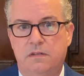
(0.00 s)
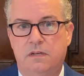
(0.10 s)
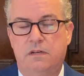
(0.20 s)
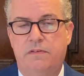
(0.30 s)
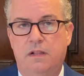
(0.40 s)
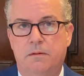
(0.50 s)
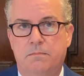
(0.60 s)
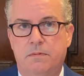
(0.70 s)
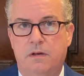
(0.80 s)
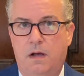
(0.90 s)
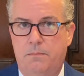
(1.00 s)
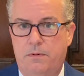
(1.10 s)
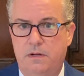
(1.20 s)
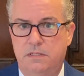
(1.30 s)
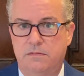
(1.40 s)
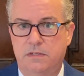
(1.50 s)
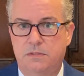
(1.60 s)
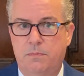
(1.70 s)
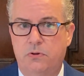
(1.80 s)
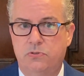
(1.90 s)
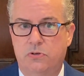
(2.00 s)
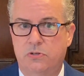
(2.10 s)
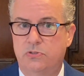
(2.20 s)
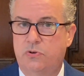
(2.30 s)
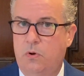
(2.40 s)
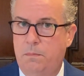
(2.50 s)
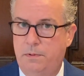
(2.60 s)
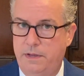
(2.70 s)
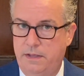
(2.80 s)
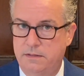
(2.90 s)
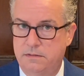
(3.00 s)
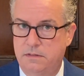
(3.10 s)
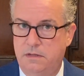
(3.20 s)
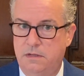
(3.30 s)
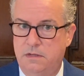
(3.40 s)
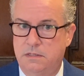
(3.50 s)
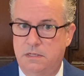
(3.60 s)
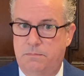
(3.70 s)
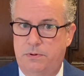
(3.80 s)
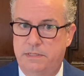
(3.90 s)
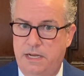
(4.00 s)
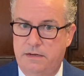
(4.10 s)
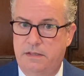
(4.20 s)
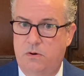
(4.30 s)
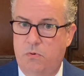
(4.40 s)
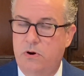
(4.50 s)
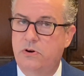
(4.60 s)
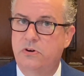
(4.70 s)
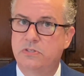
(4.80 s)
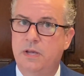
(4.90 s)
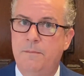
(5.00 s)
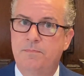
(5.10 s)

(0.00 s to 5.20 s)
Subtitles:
to develop comprehensive exposure control plans to protect their workers,